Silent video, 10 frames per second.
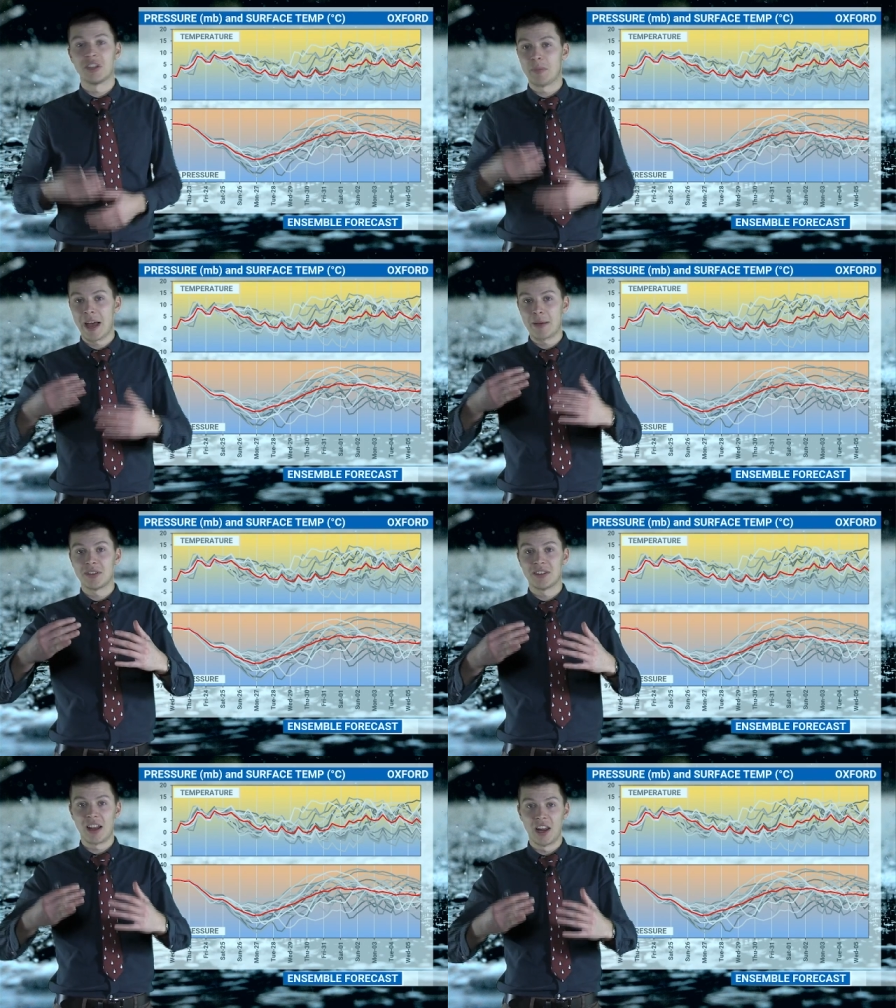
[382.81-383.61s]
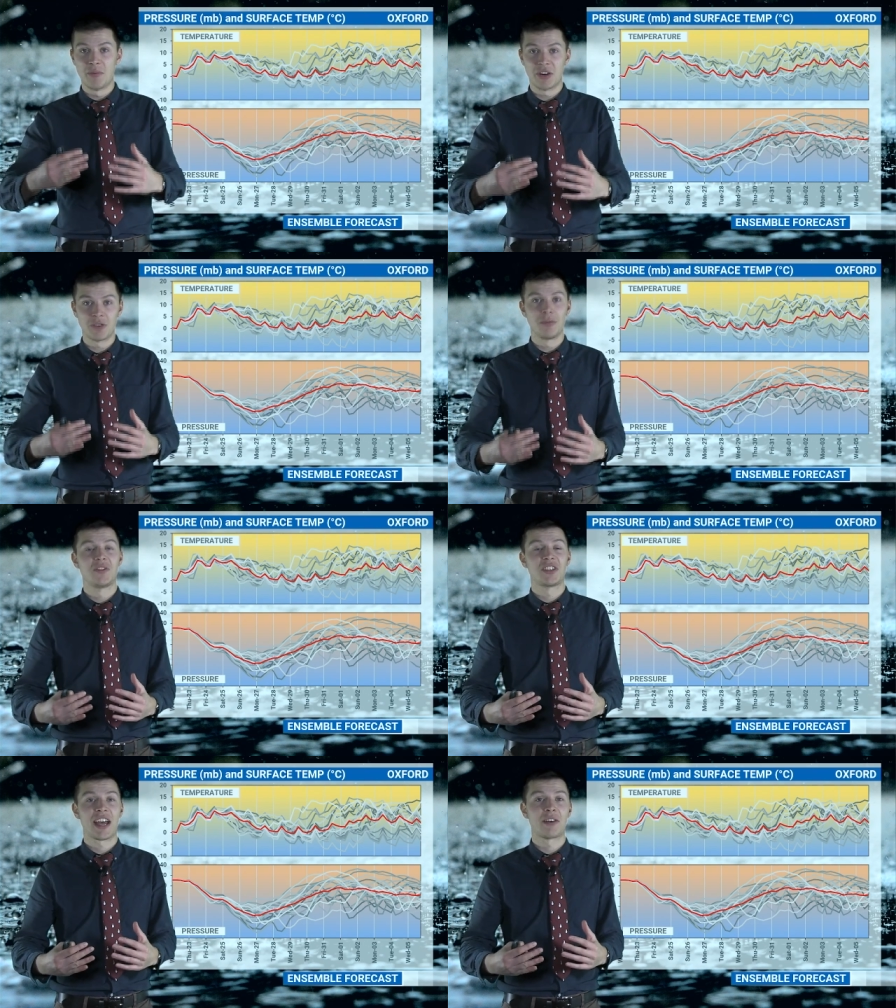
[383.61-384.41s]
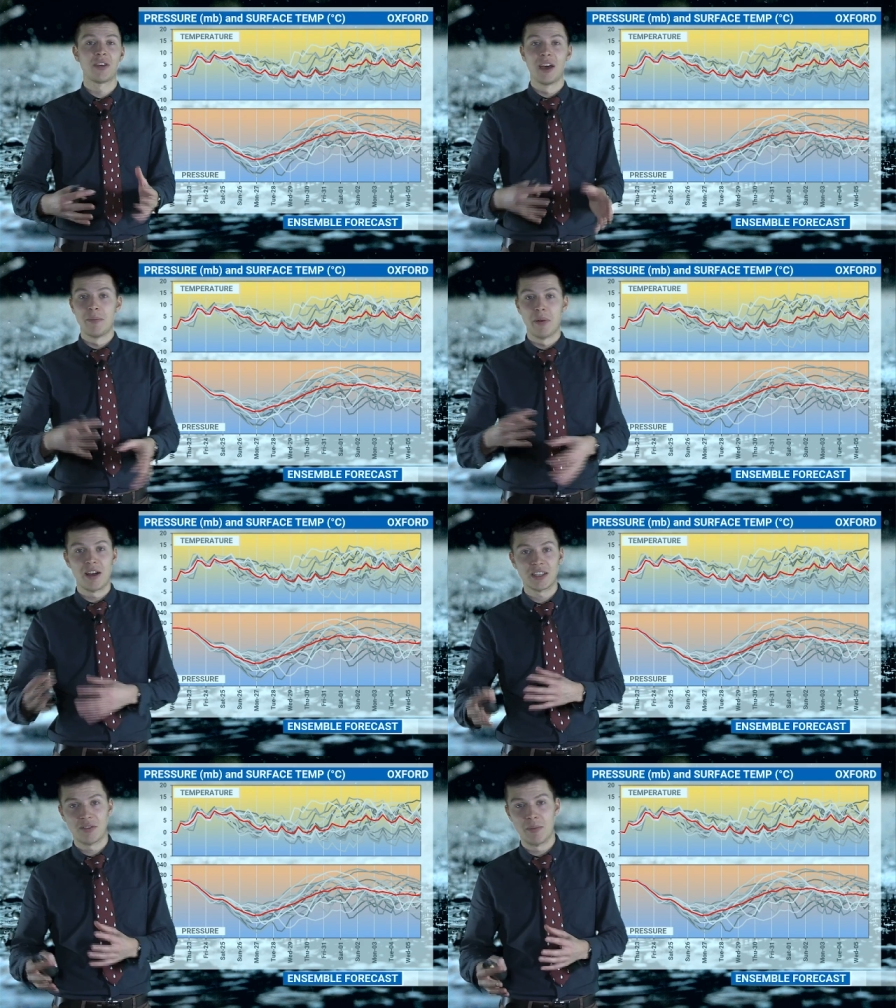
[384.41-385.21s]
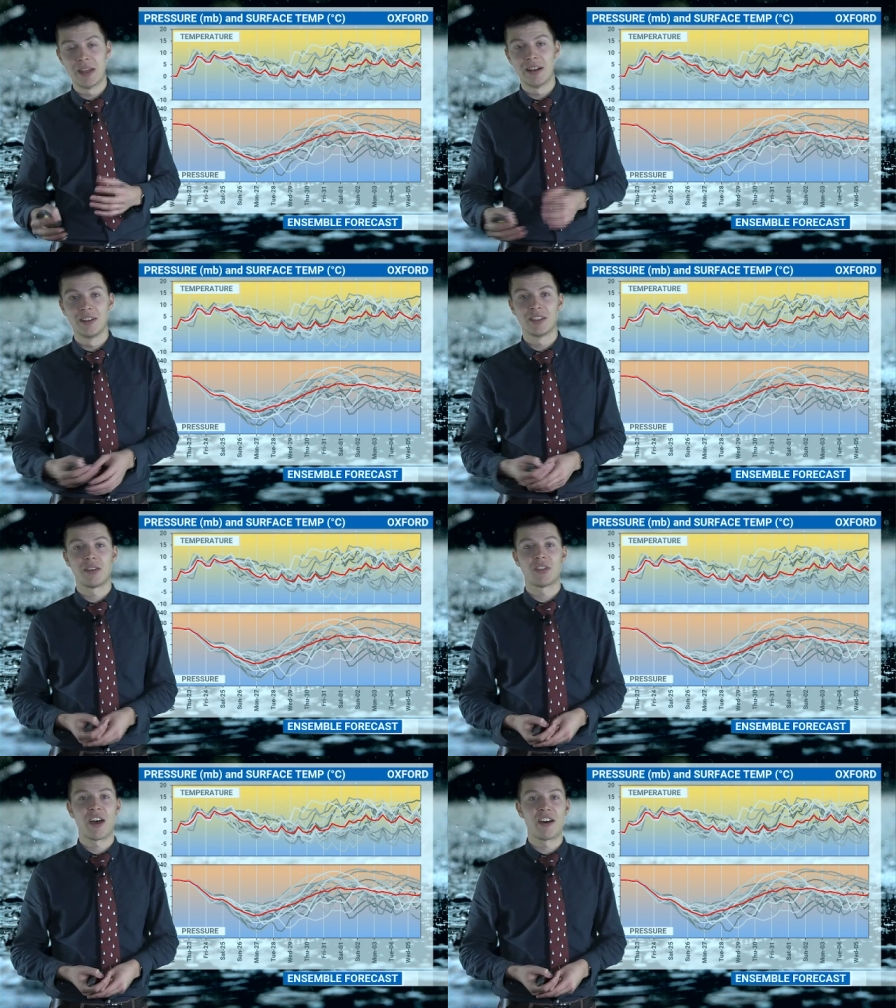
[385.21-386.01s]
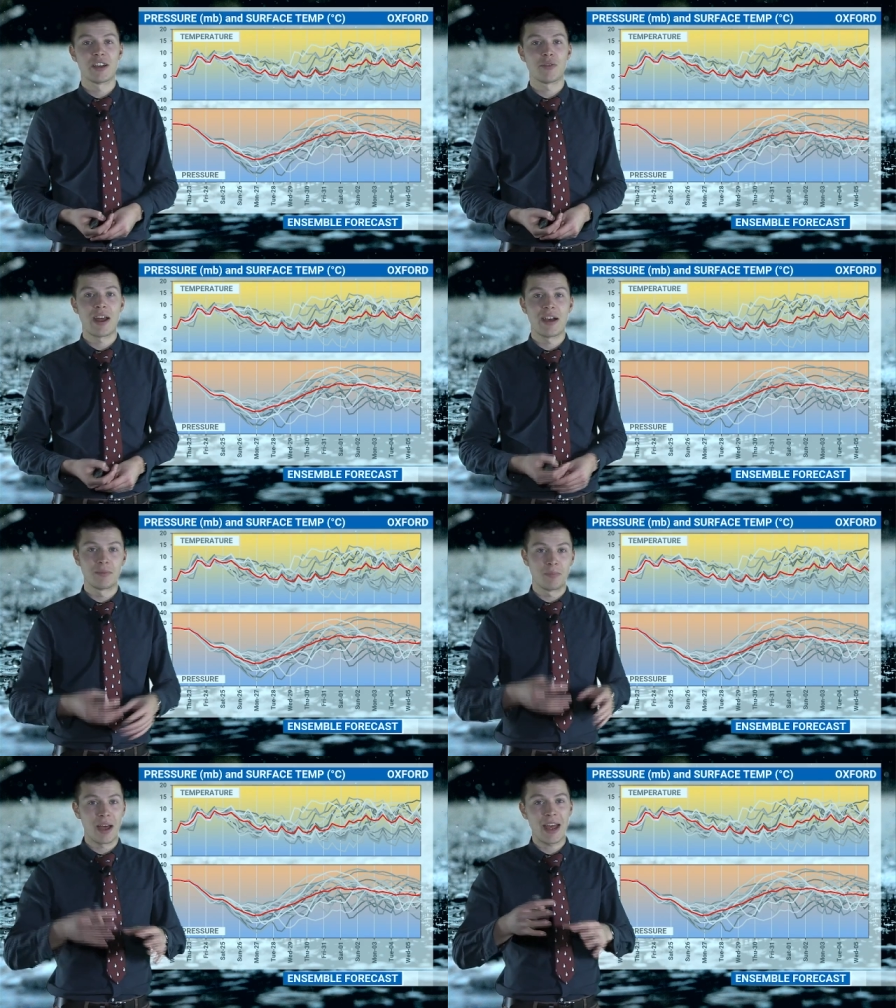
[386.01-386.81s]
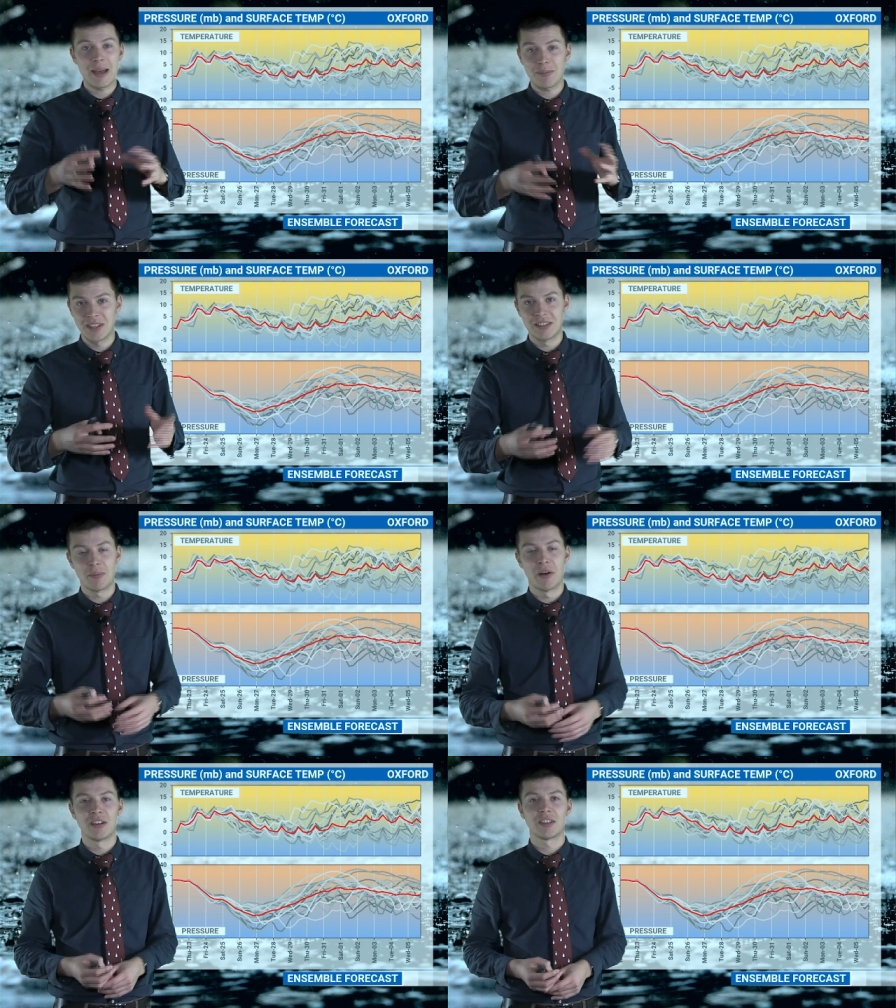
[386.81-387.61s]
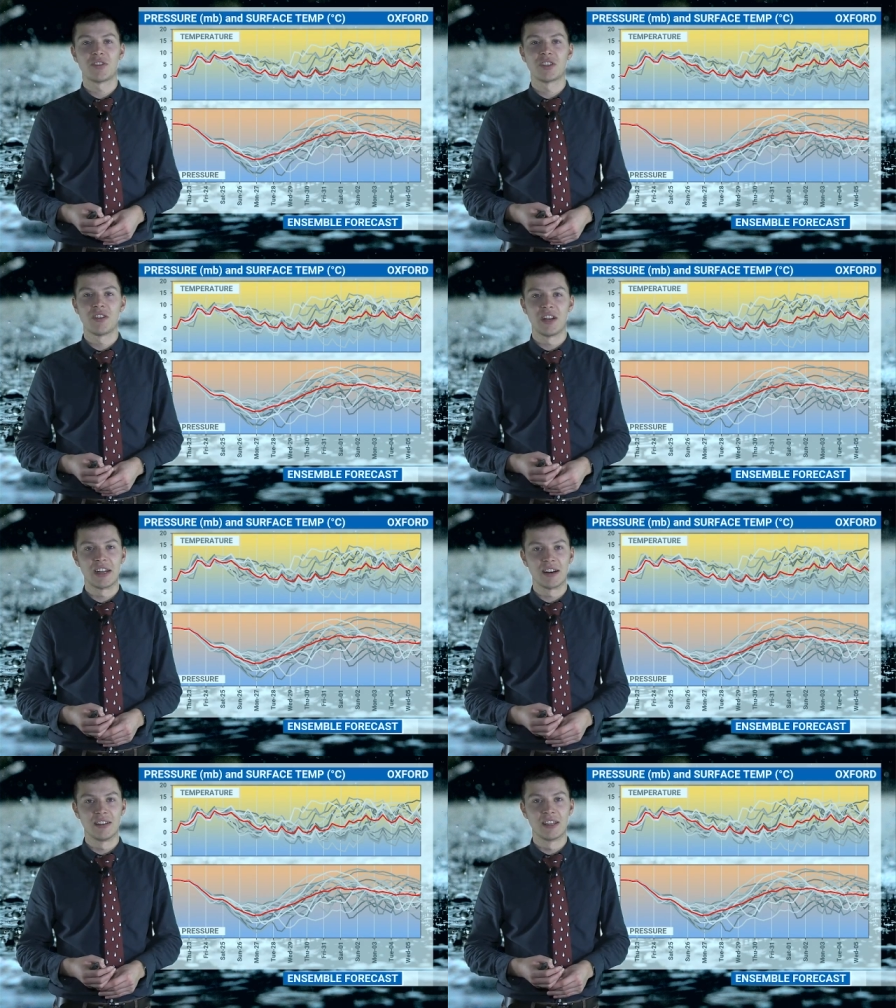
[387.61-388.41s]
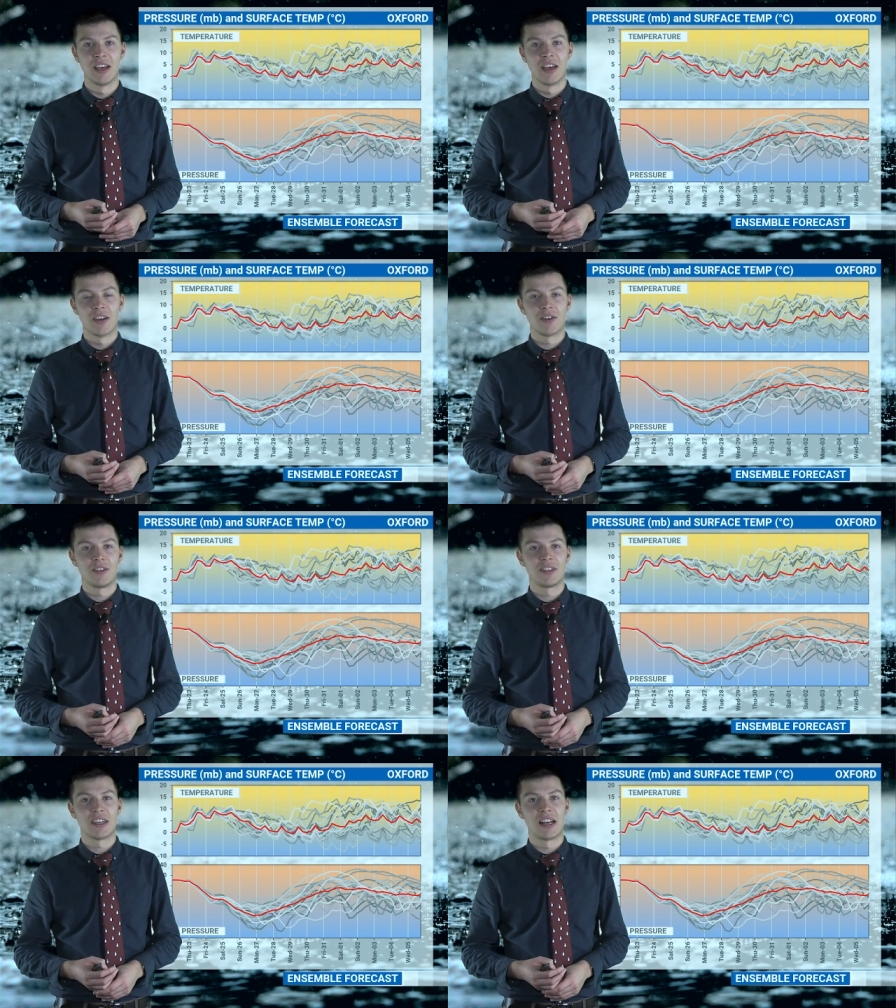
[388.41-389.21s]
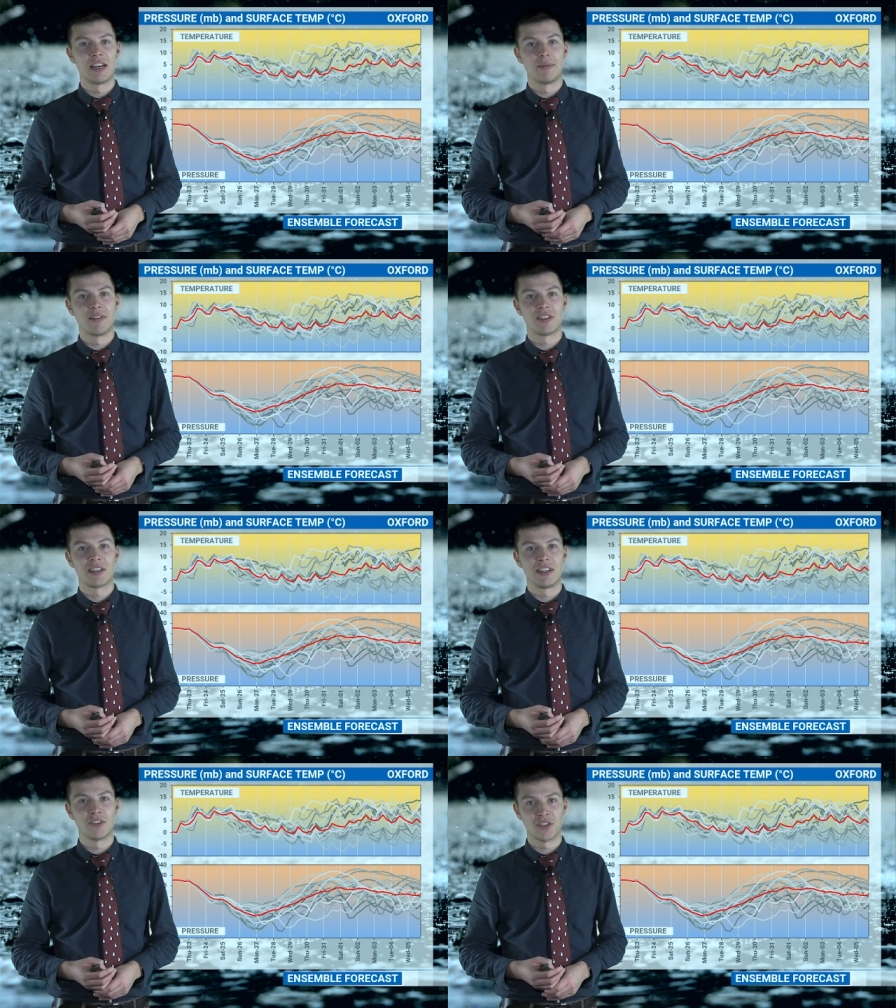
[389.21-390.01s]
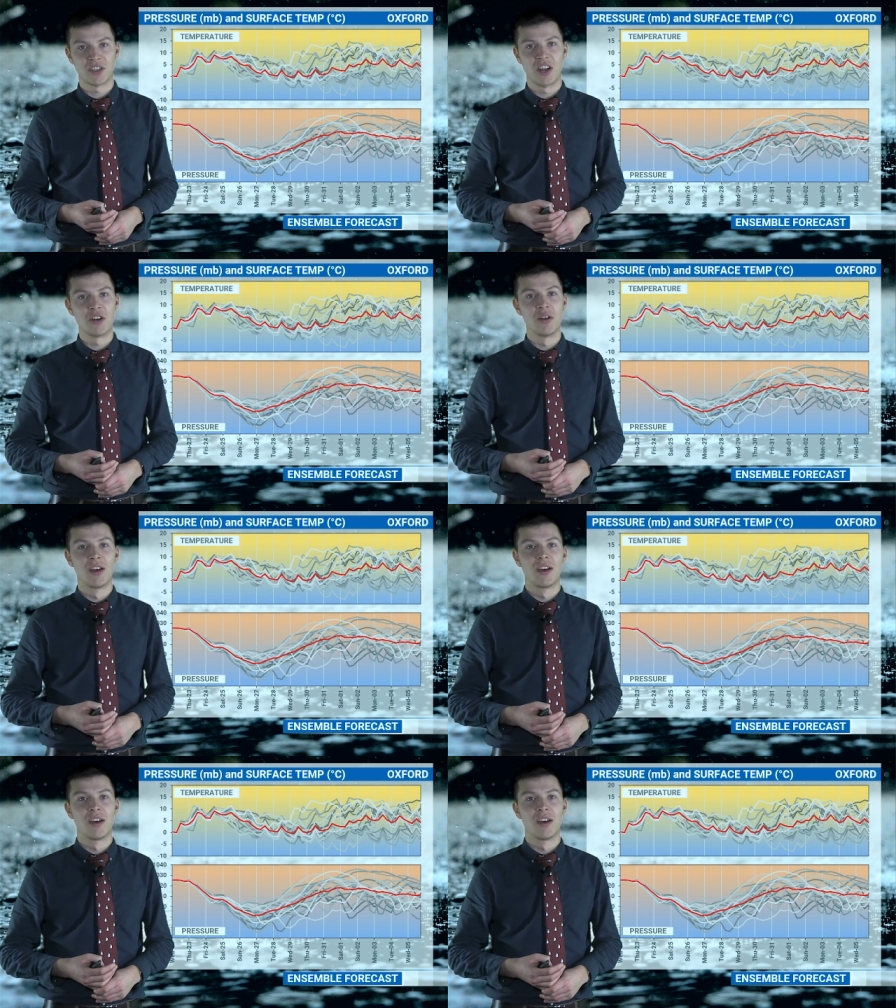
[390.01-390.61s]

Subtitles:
So perhaps as that low pressure moves south, parts of the Midlands over the high ground, perhaps into parts of southern England, could see a little bit of sleet or snow.